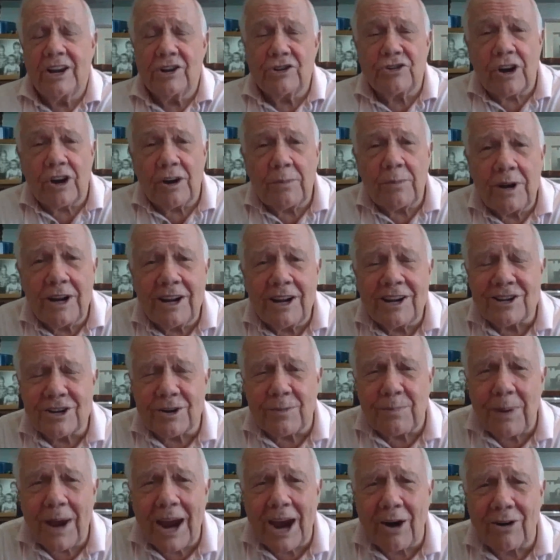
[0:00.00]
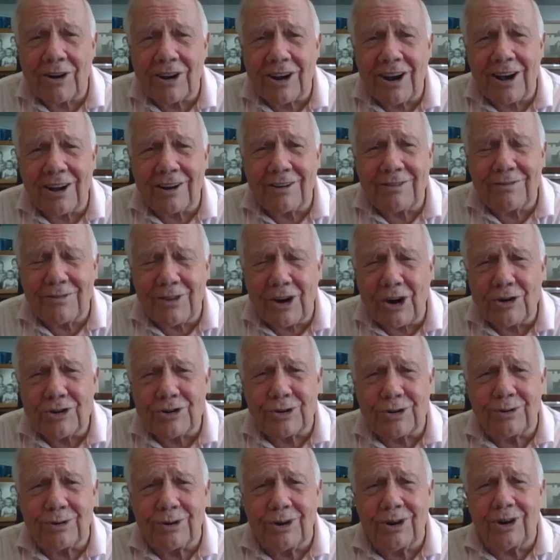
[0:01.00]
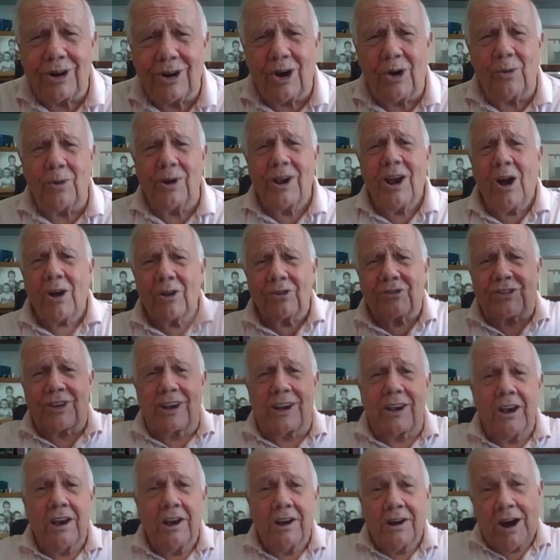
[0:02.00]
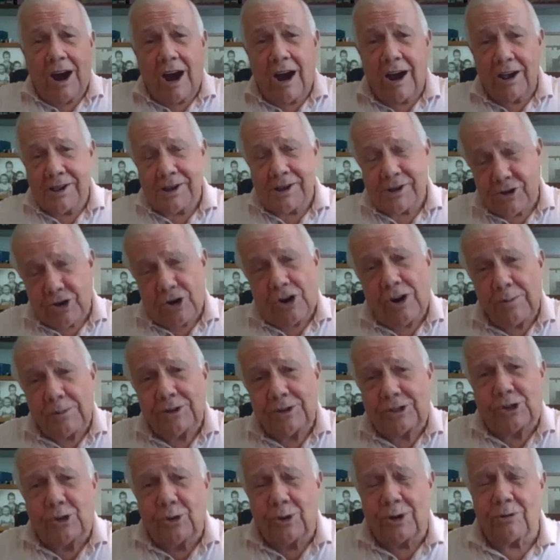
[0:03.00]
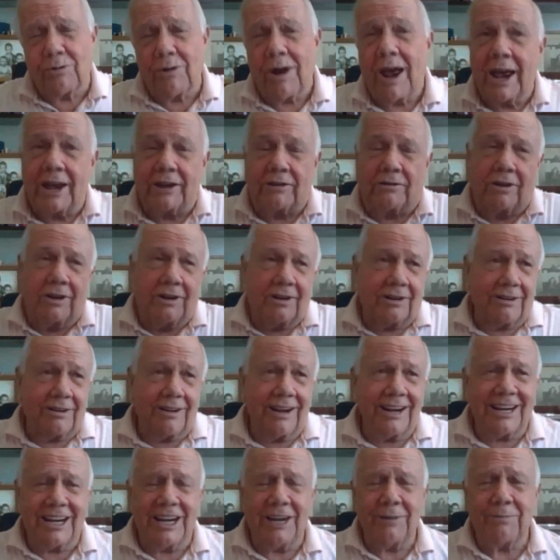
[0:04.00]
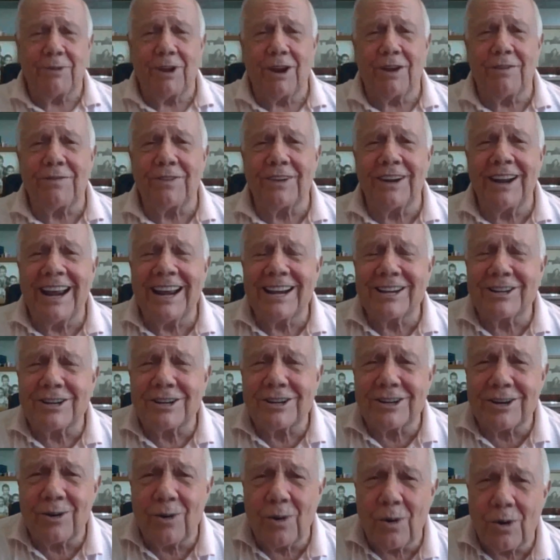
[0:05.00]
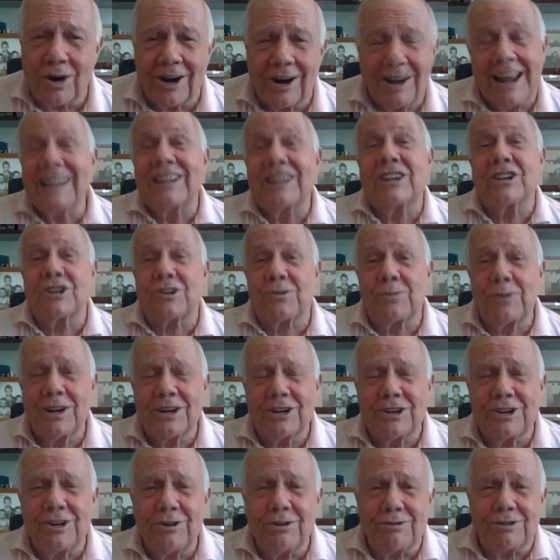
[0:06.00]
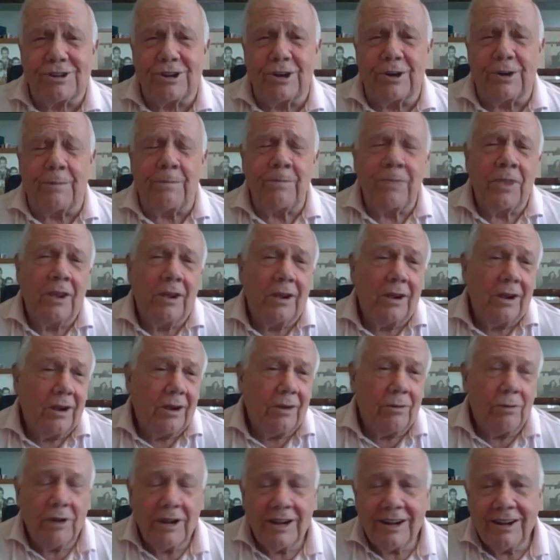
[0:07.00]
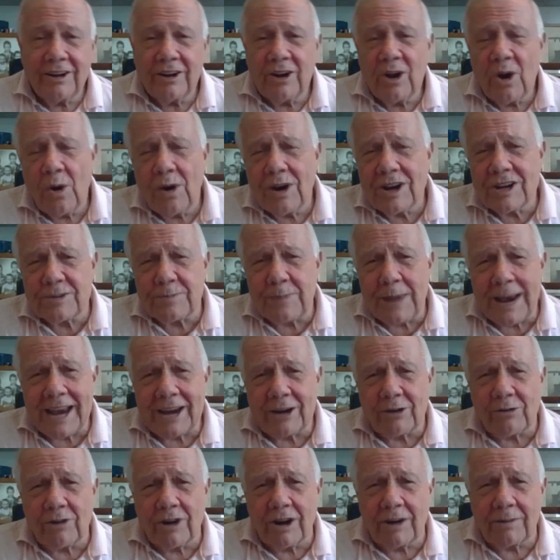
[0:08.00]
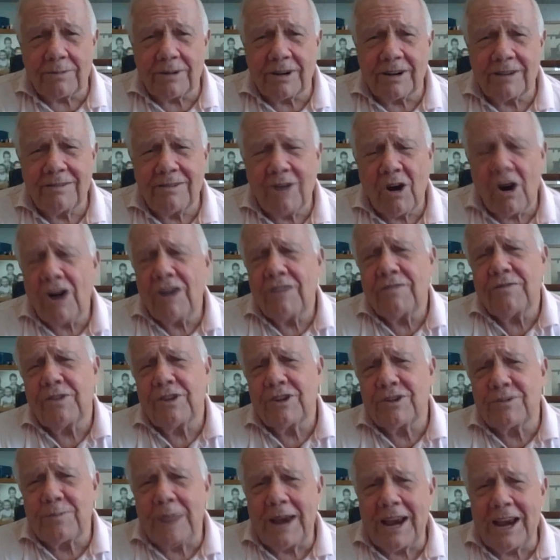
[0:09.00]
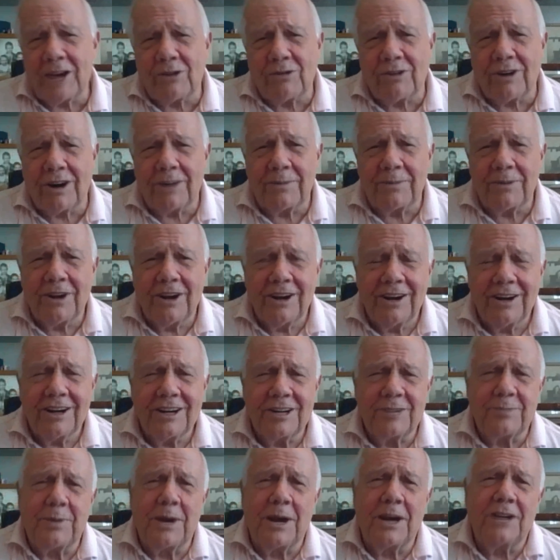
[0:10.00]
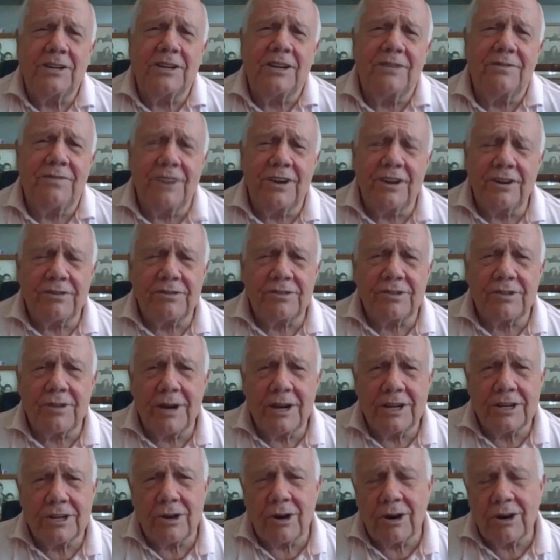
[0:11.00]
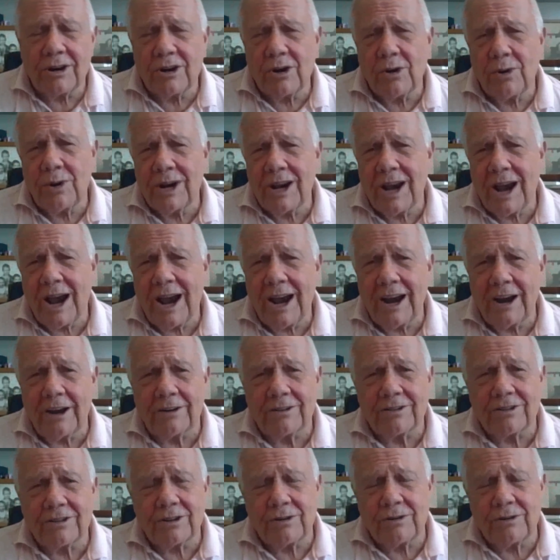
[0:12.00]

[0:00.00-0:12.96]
And Germany is a paragon of virtue. We all say, the Germans do it right. They keep their finances in order like the Swiss used to. Well, Illinois is bankrupt. Hartford's bankrupt, especially if interest rates start going higher.